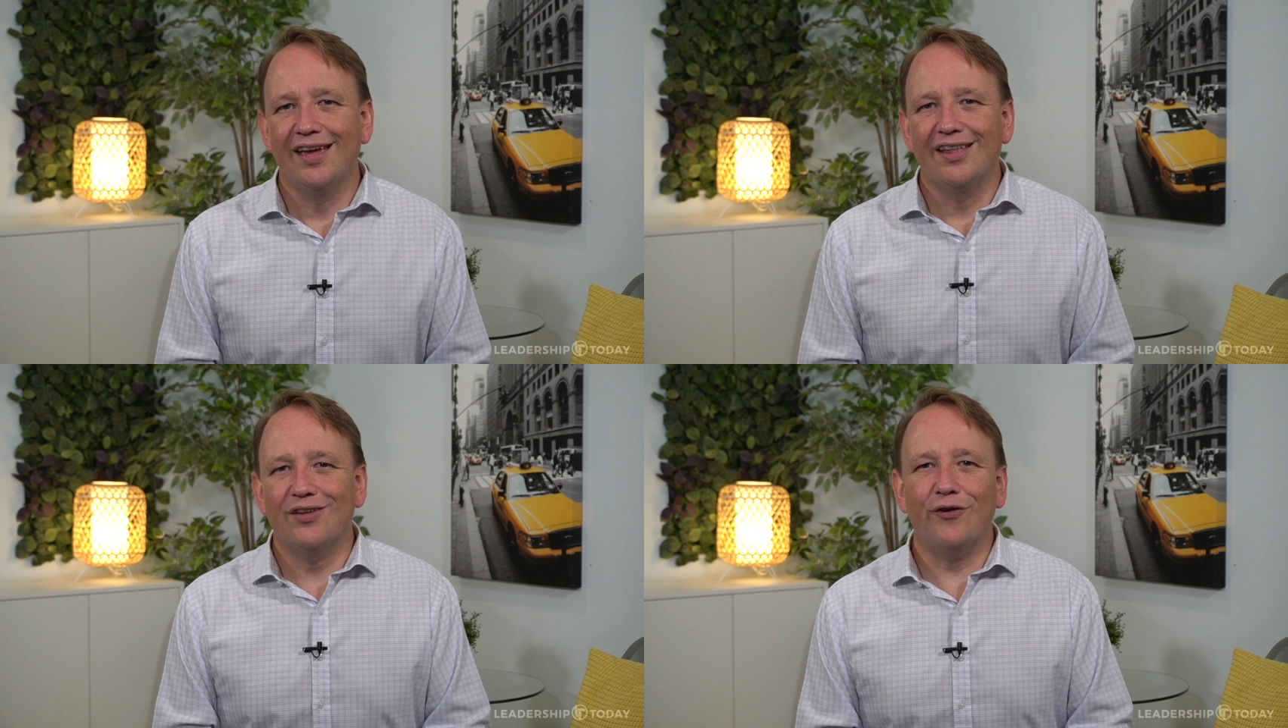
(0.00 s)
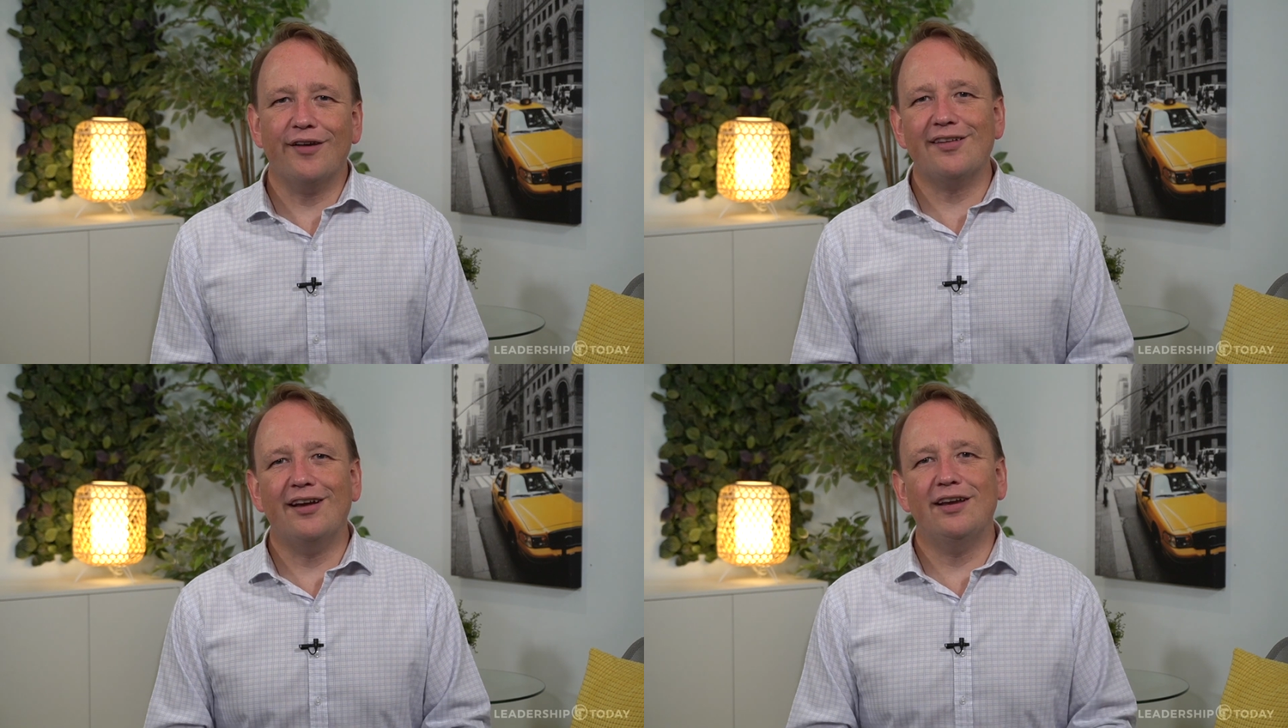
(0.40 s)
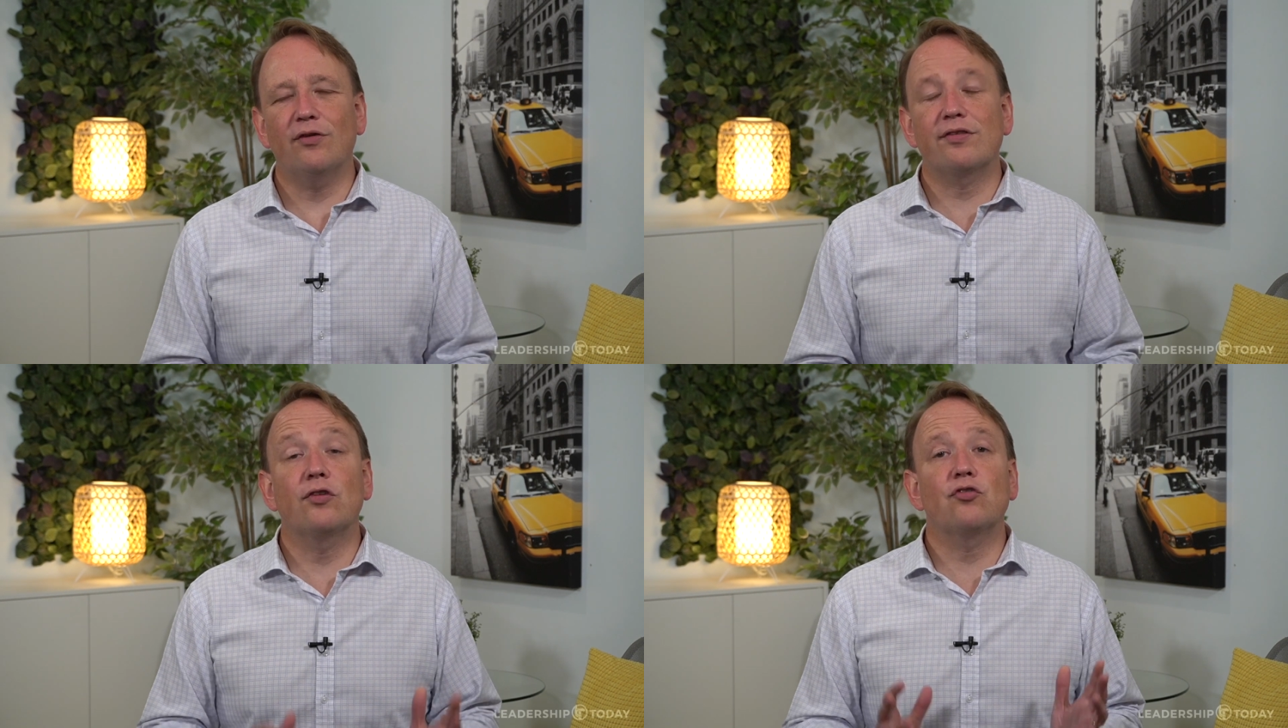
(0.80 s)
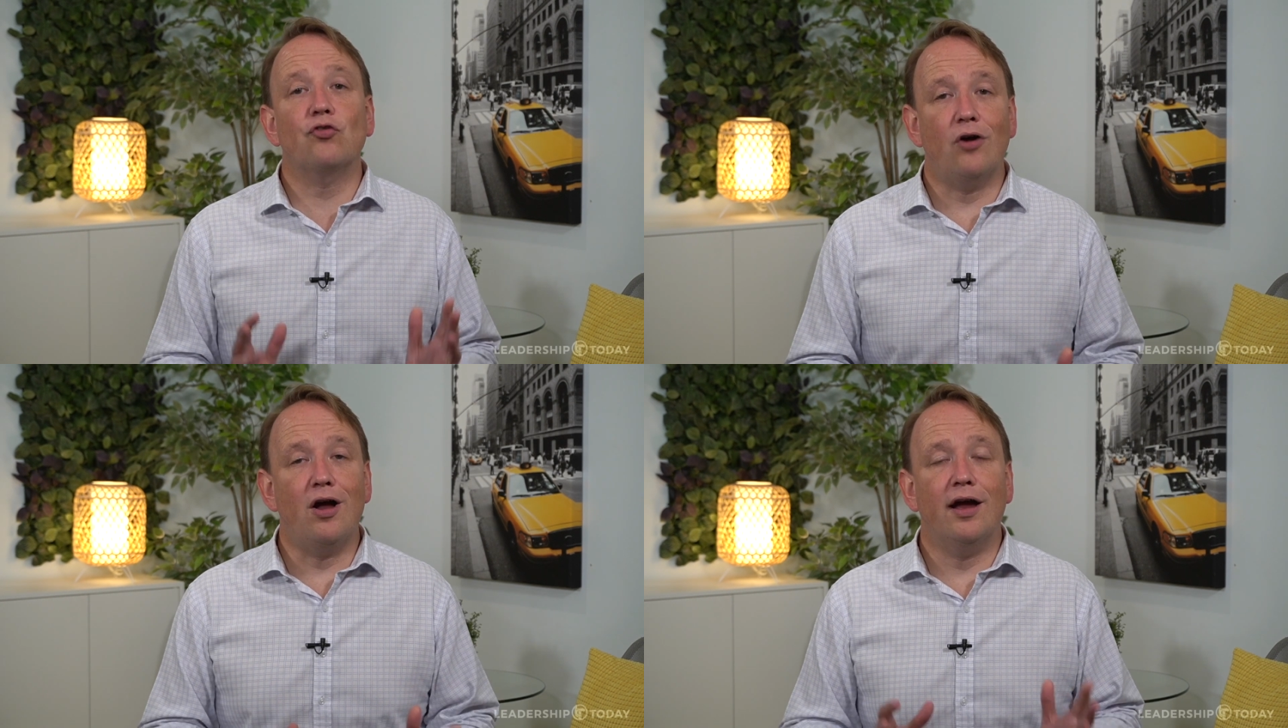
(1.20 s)
The first idea is to
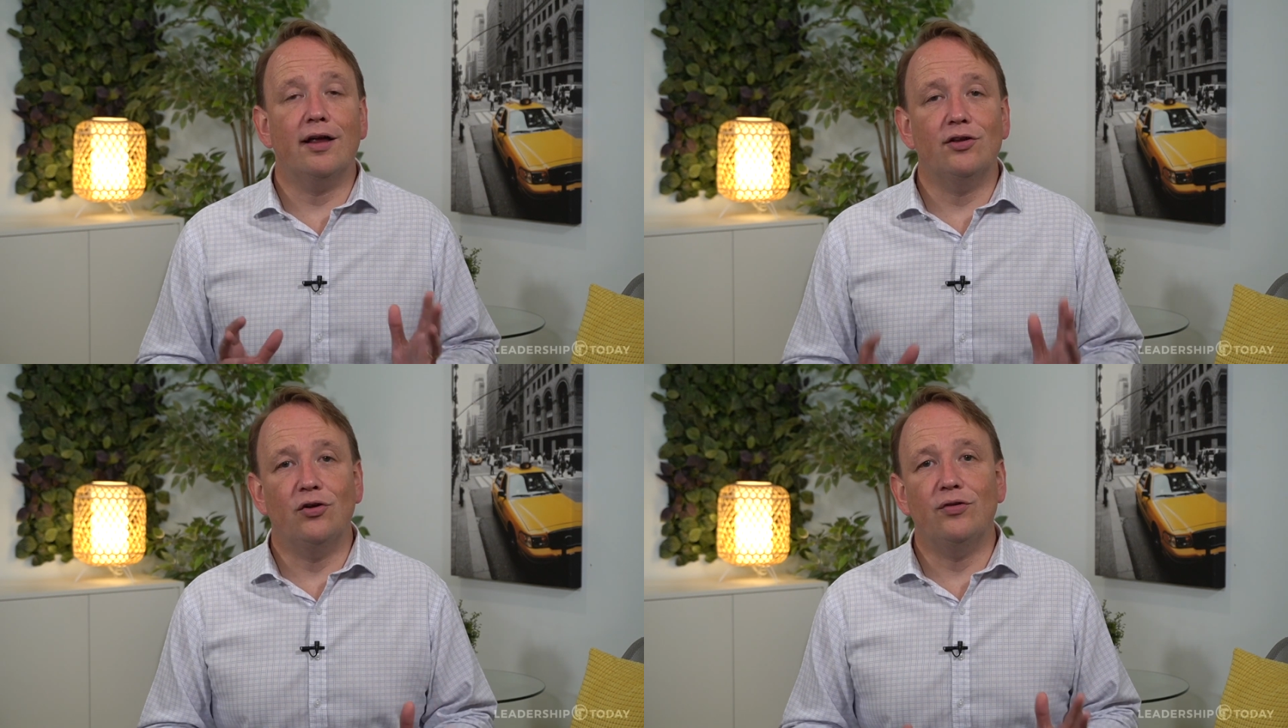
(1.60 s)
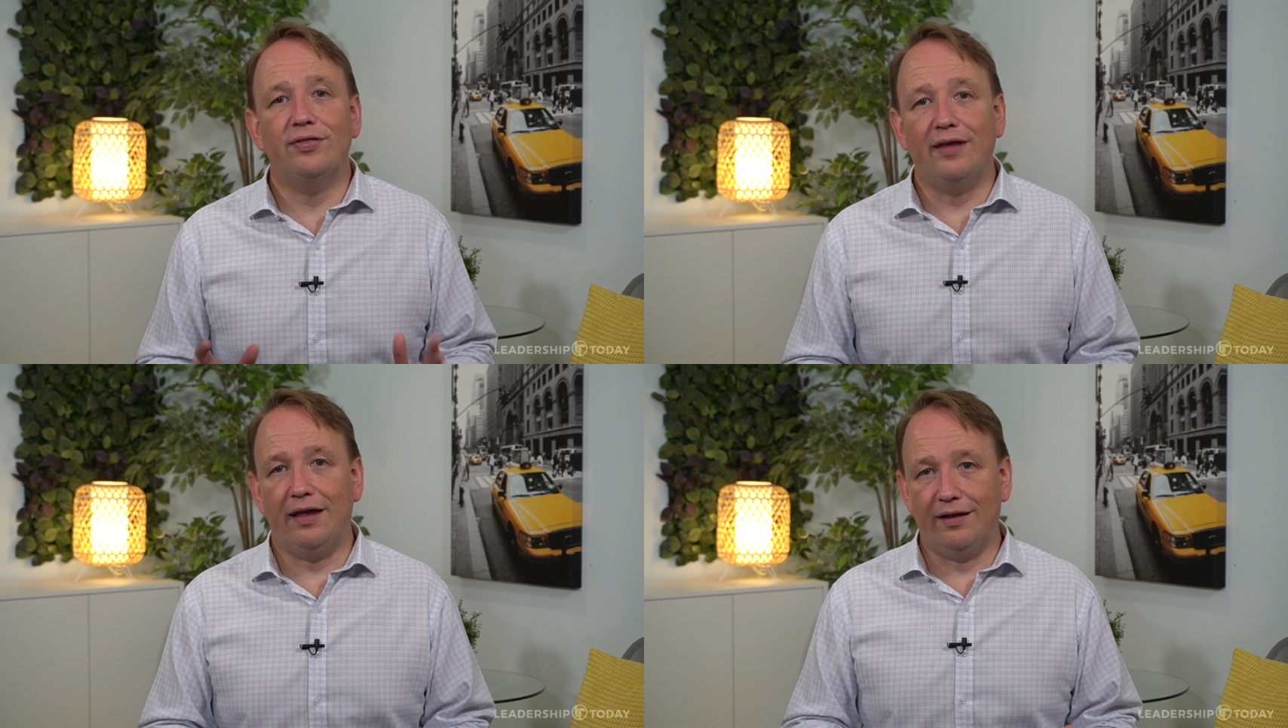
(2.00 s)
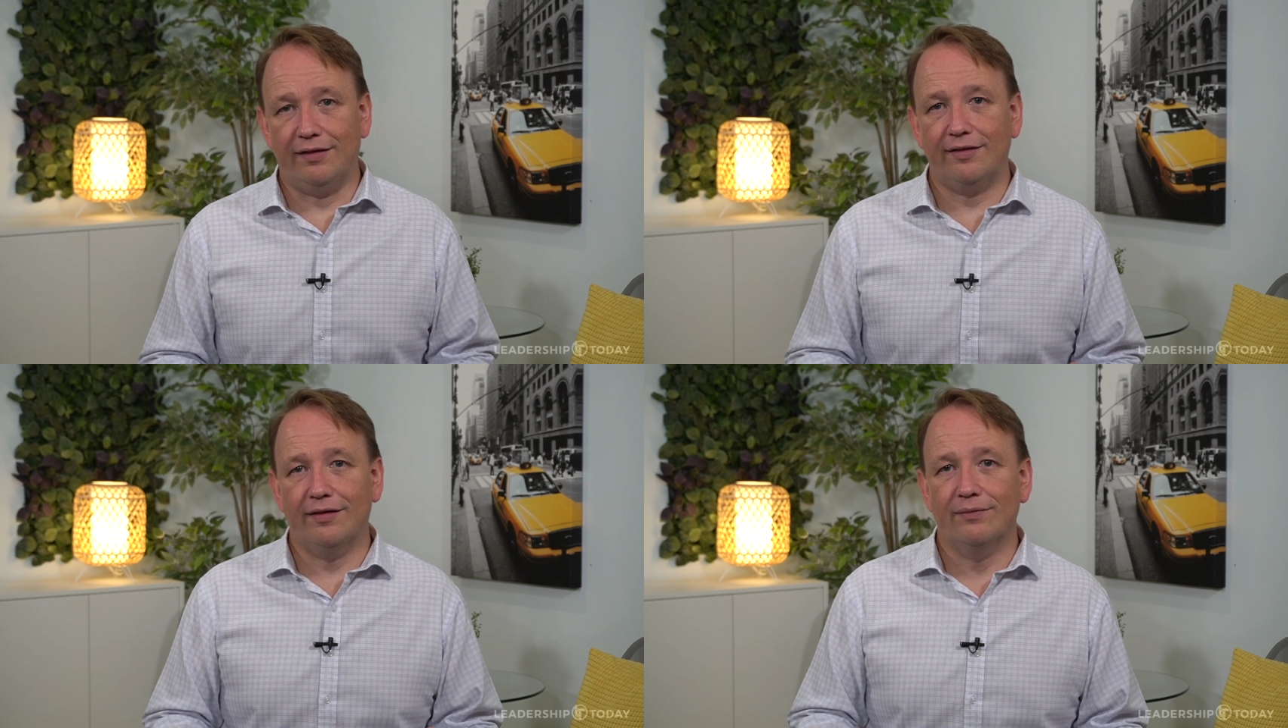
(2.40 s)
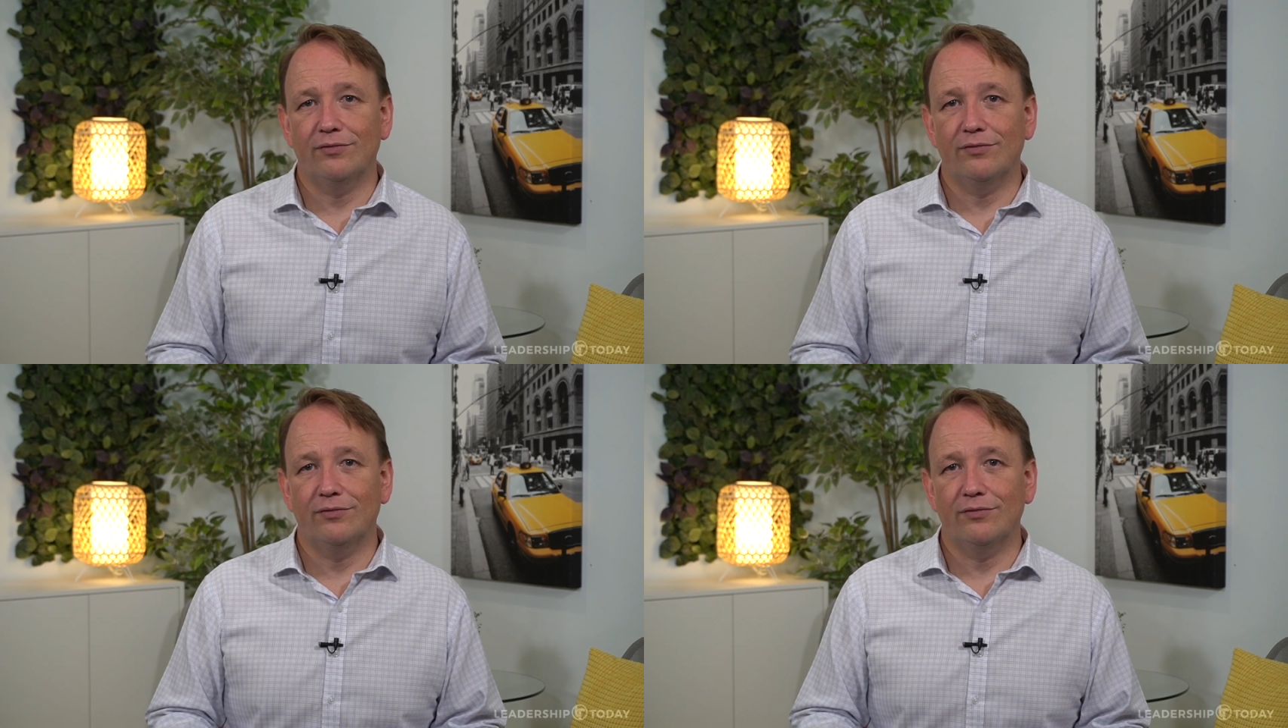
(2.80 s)
try new things,